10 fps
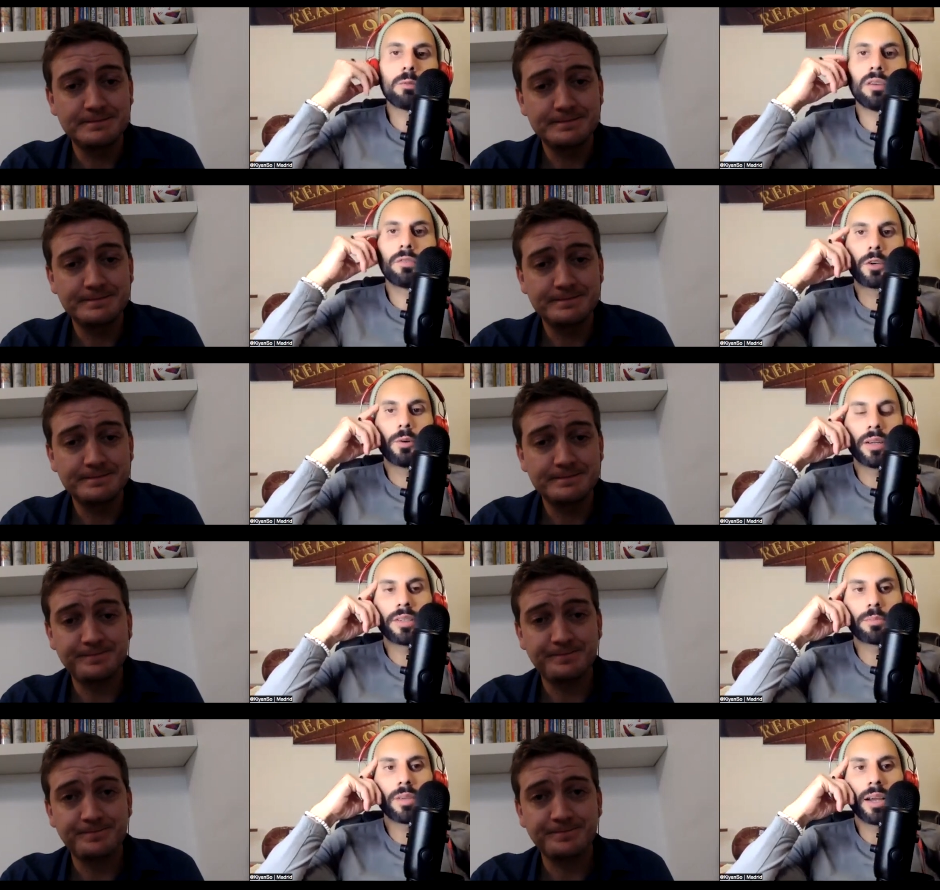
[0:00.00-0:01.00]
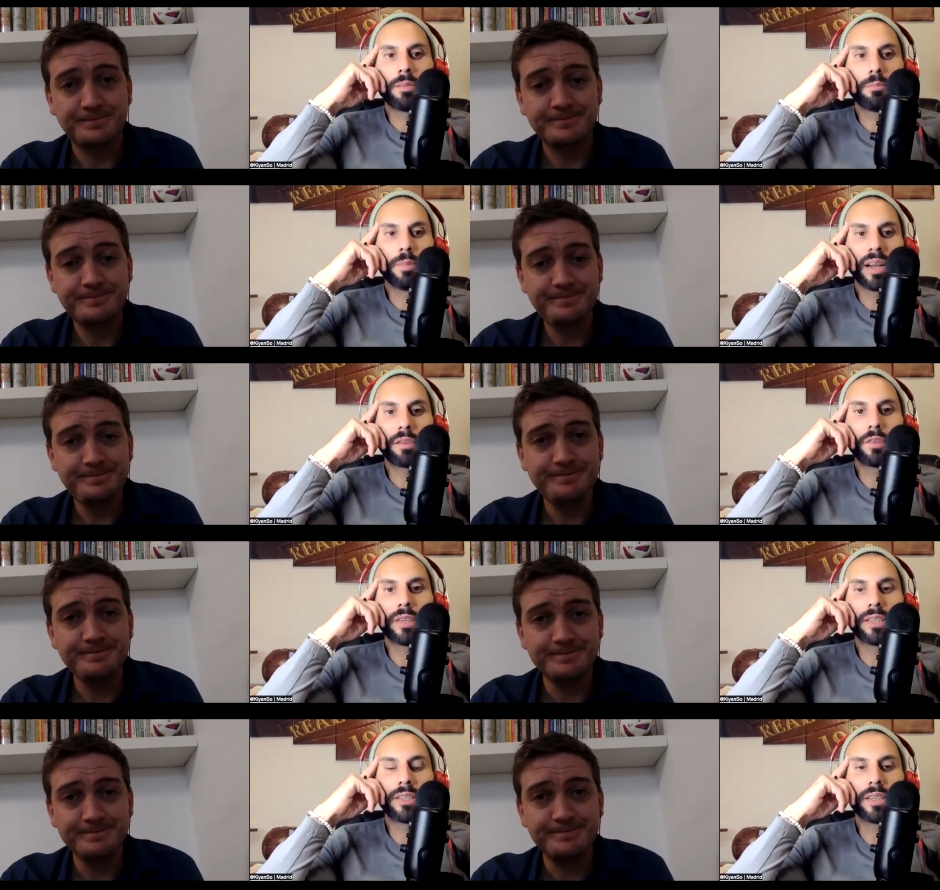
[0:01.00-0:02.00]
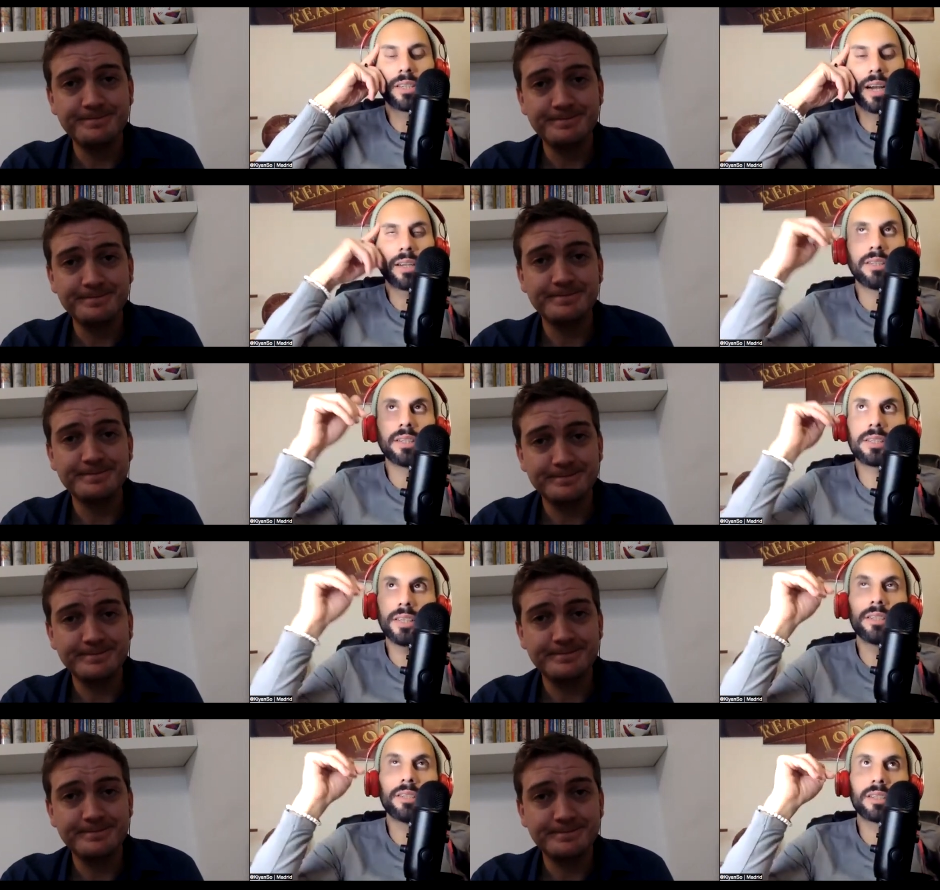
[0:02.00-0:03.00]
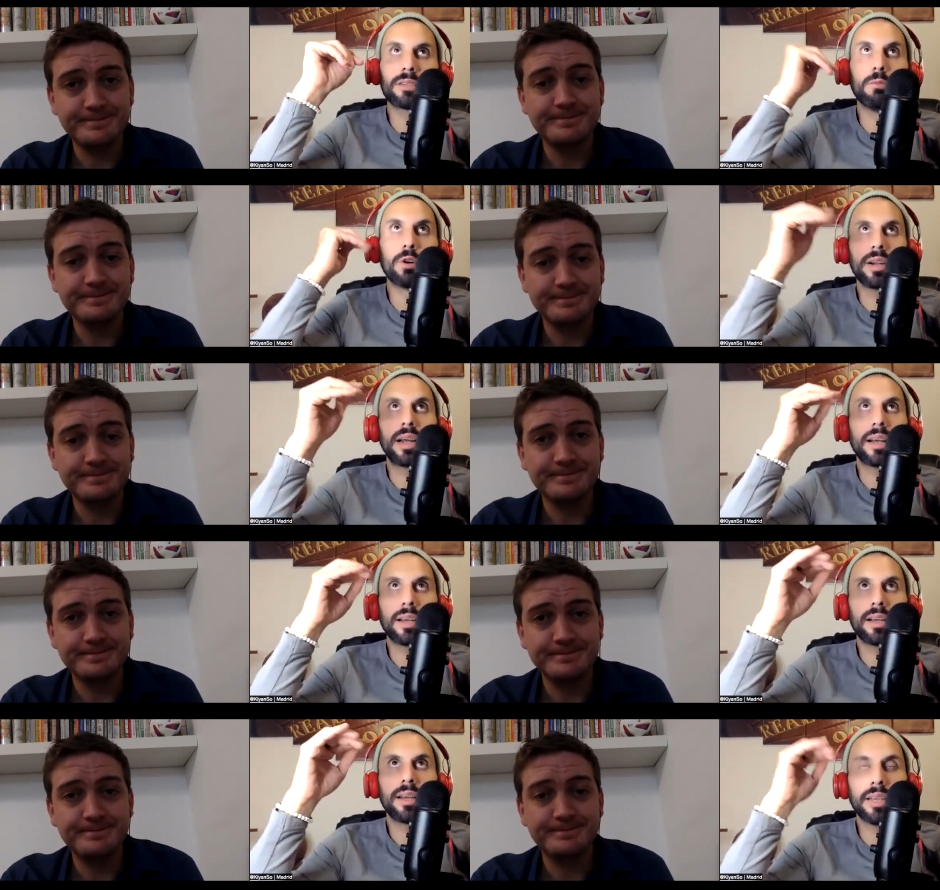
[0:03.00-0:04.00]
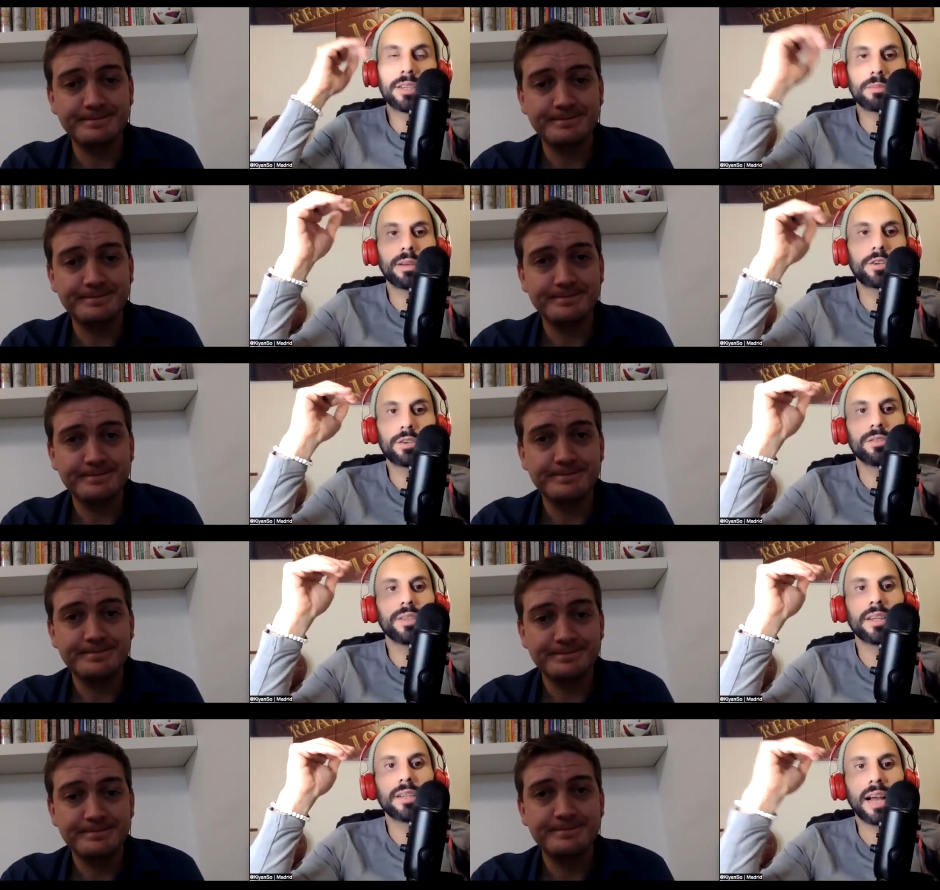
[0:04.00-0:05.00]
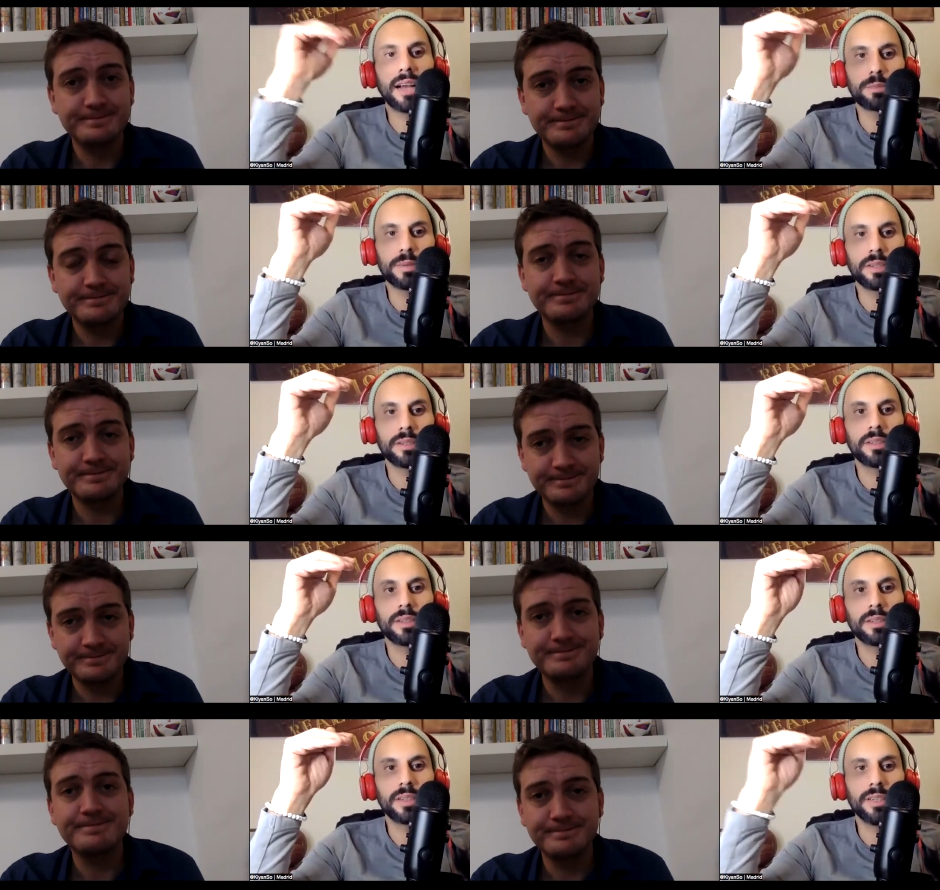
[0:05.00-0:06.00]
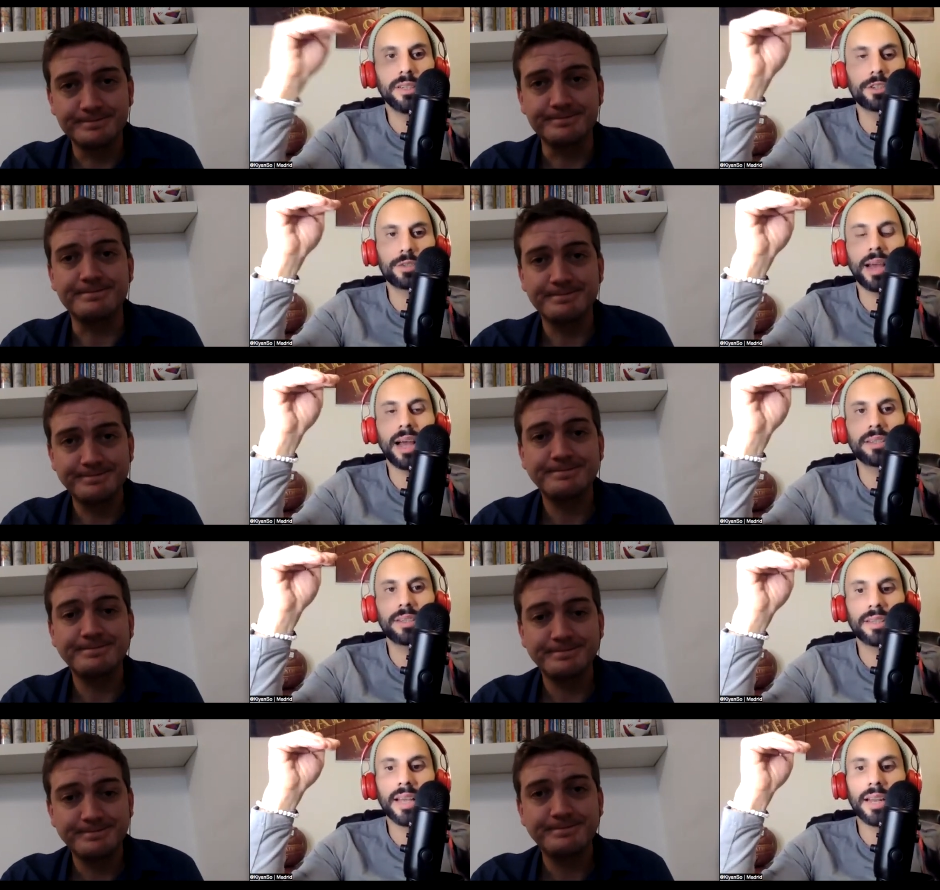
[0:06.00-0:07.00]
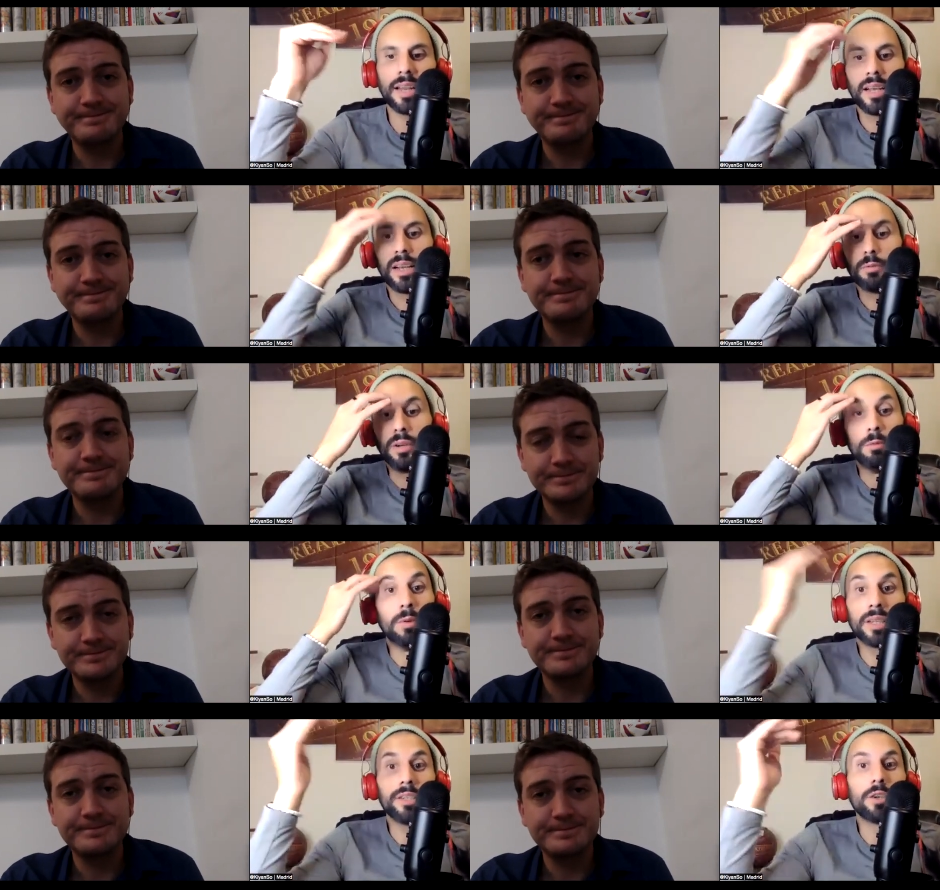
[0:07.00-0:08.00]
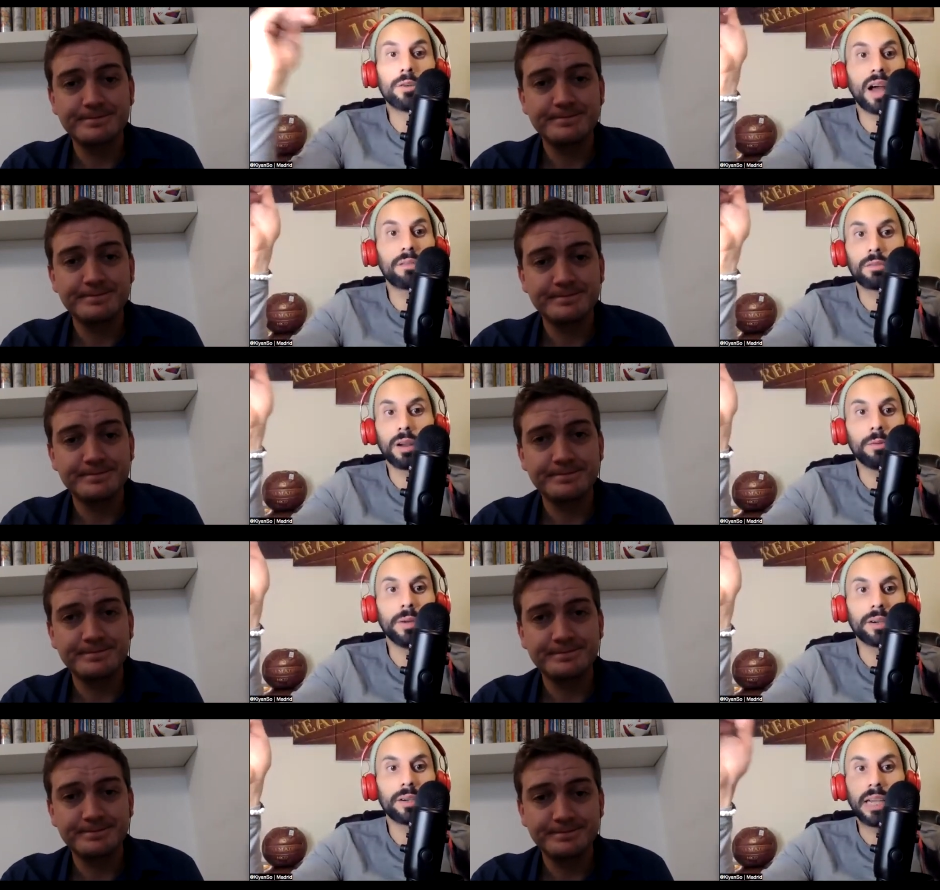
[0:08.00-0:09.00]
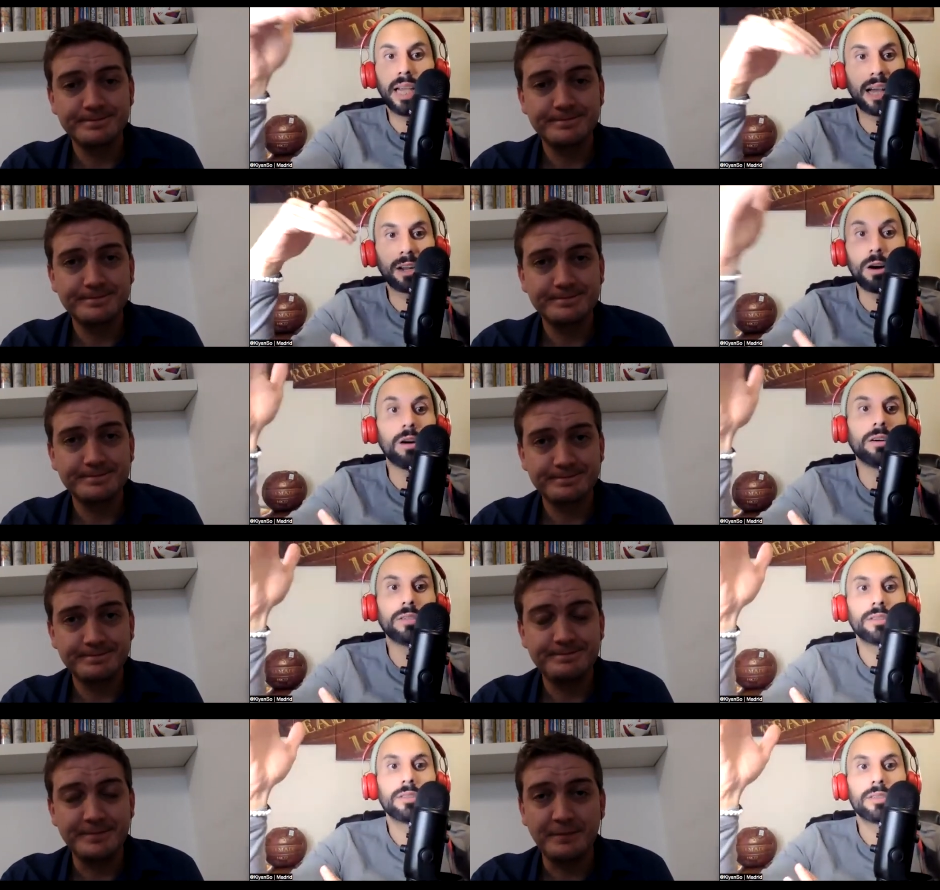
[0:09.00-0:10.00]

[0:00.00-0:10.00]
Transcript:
Speaker 1: that way for quite some time, but I feel like t- uh, this season it's more asymmetrical than it has been in mm. years past. In that we really don't have a right winger like at all.